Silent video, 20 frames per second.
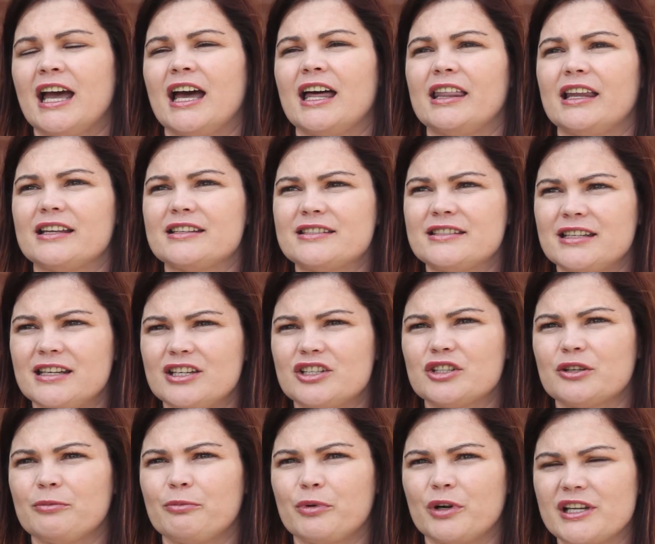and let's
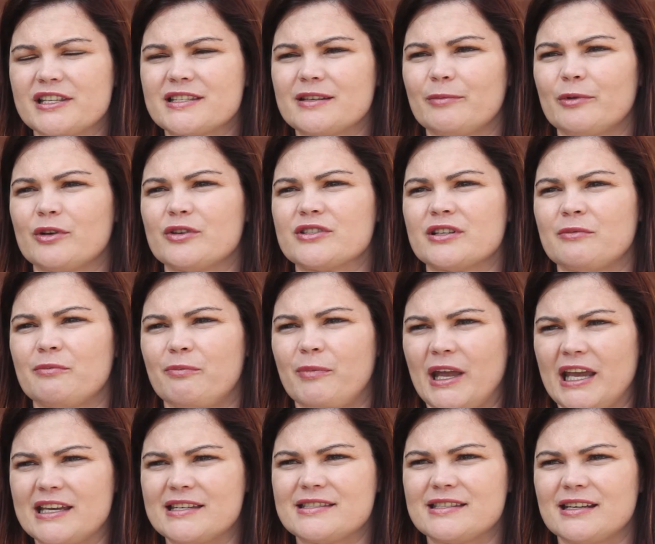teach them principles and
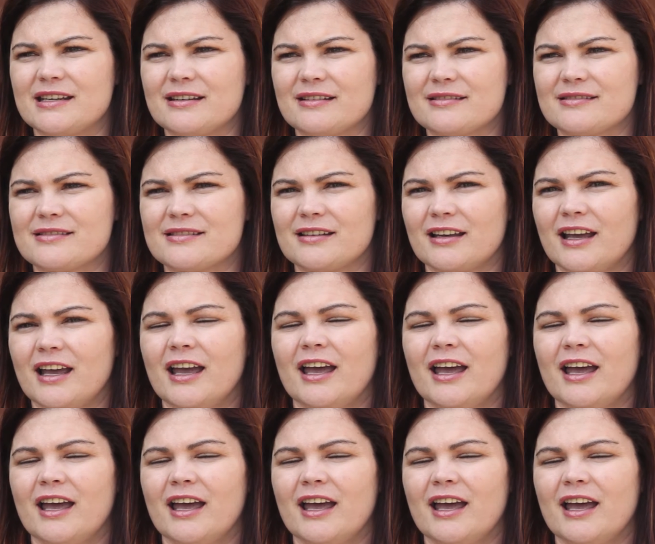basics